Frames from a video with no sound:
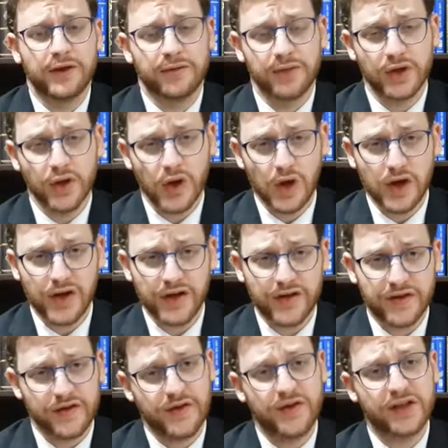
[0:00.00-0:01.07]

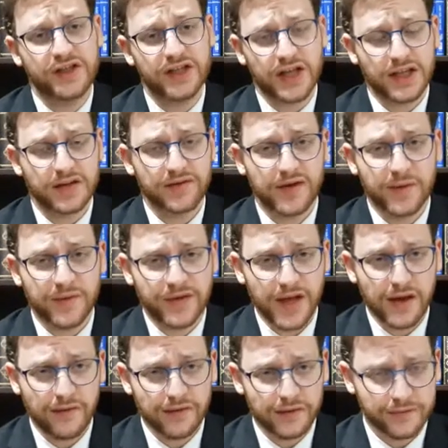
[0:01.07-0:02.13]
Because they shechted for
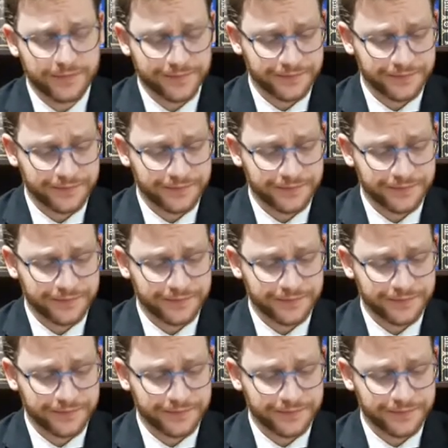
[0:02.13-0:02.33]
themselves.